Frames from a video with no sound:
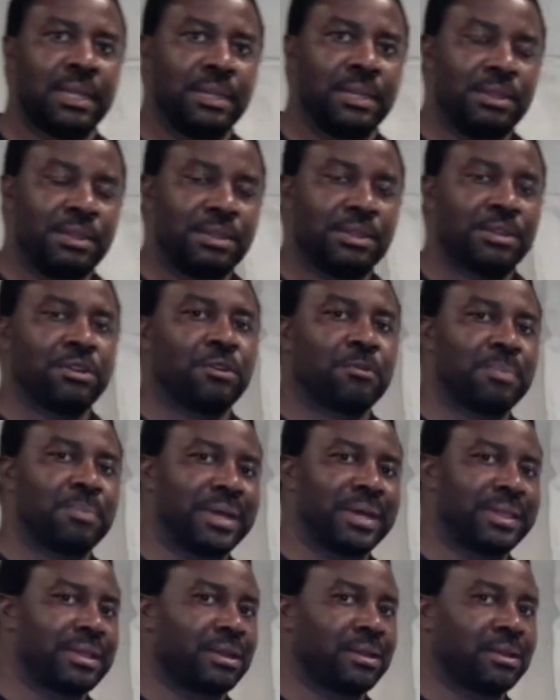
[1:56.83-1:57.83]

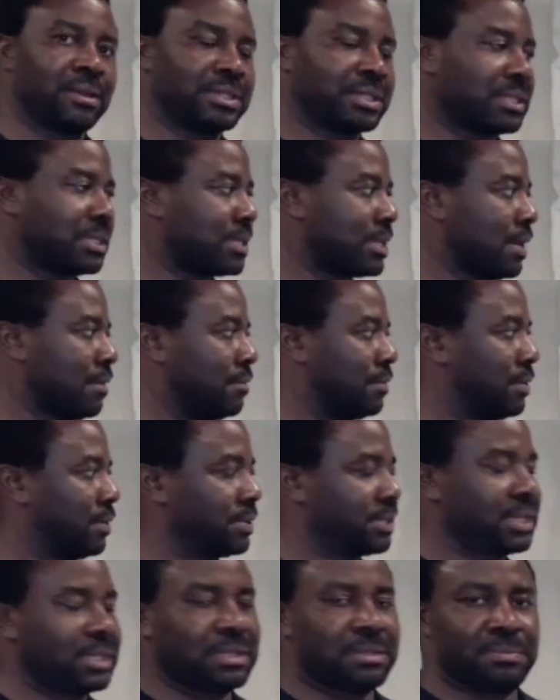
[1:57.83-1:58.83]
Neuropathologists have
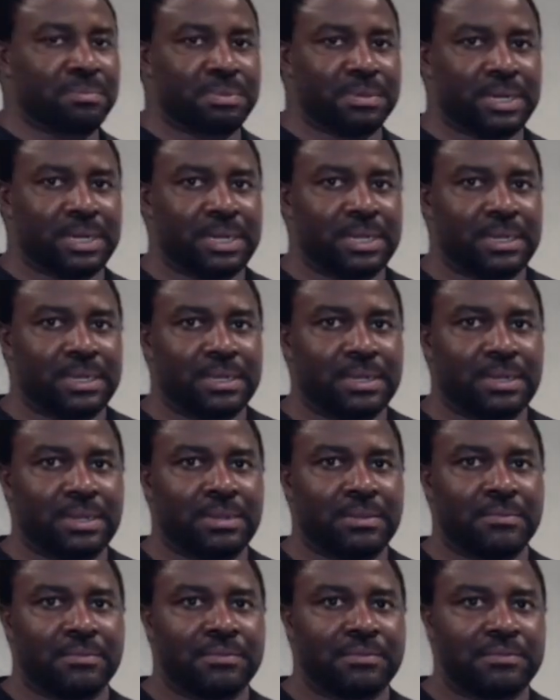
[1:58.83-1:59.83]
looked at the brain
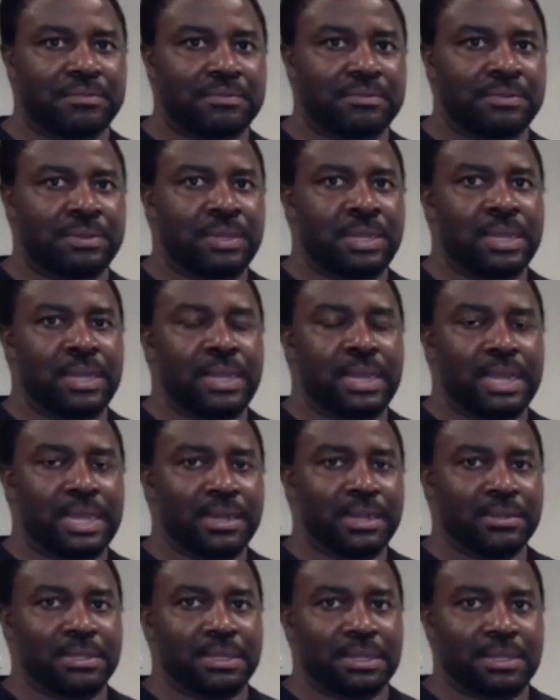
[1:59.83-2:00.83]
of
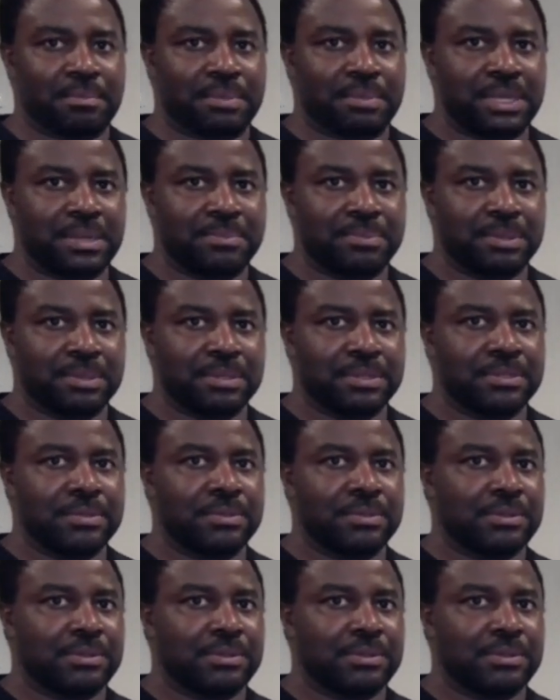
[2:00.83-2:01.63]
elderly people